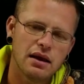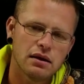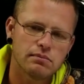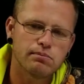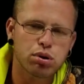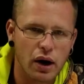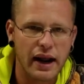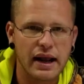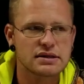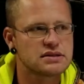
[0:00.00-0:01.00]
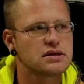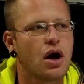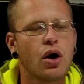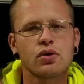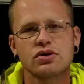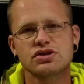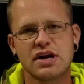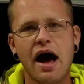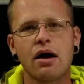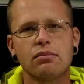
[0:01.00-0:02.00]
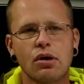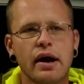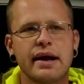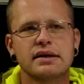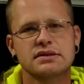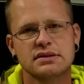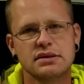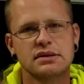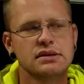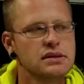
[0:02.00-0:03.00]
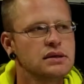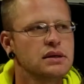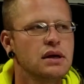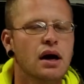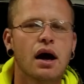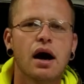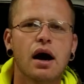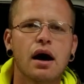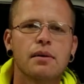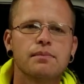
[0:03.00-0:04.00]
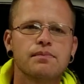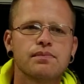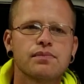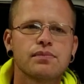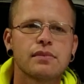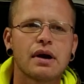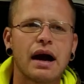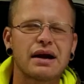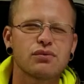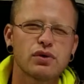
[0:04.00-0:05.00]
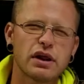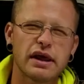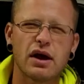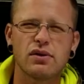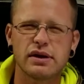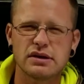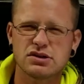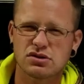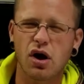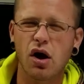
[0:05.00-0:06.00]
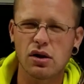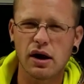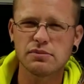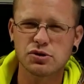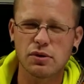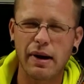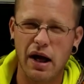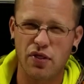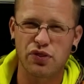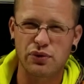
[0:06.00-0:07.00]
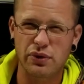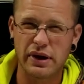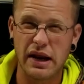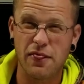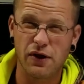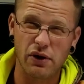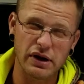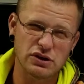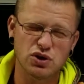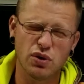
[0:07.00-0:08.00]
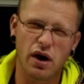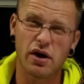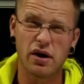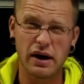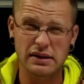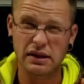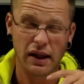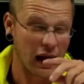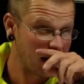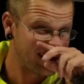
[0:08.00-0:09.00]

brakes, older style brakes, I can really only stall up to about 3200 at the light,